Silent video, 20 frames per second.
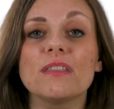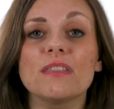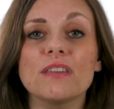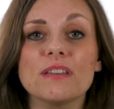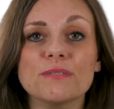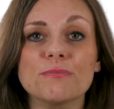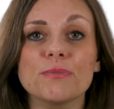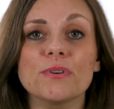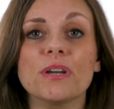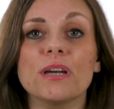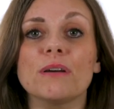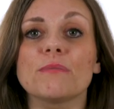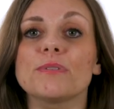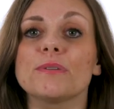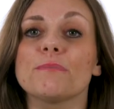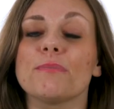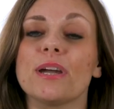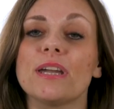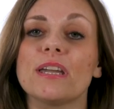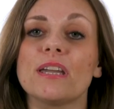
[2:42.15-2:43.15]
This will help
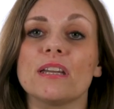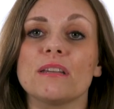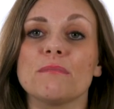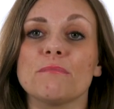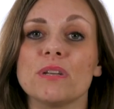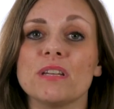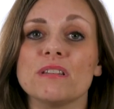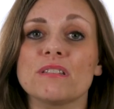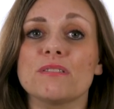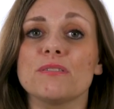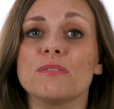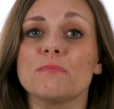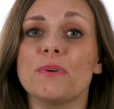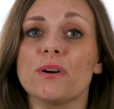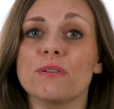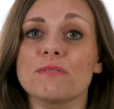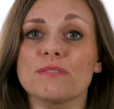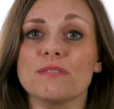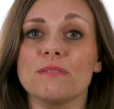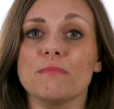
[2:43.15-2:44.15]
to break any minuscule
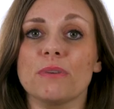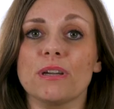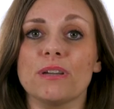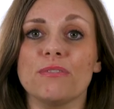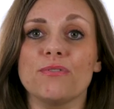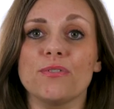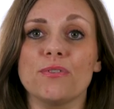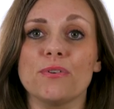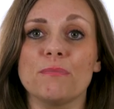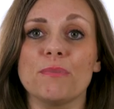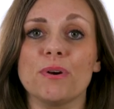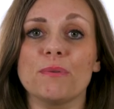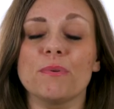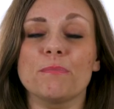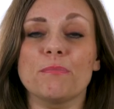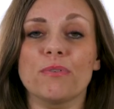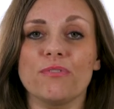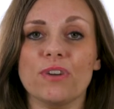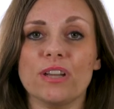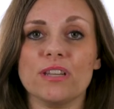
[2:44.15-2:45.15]
bonds that may form and
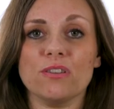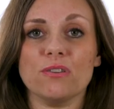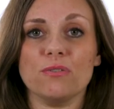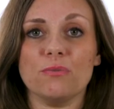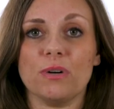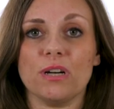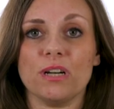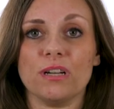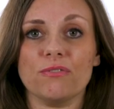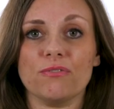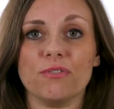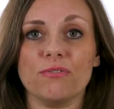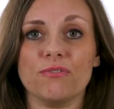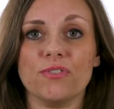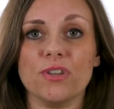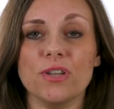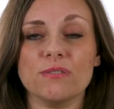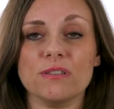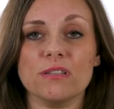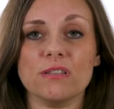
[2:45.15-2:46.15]
will prevent your wire from
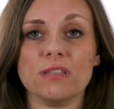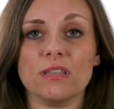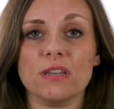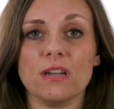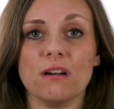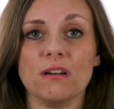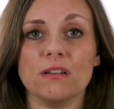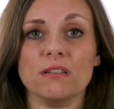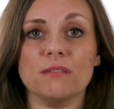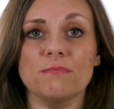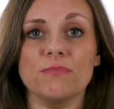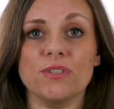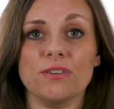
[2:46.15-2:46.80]
fusing to the item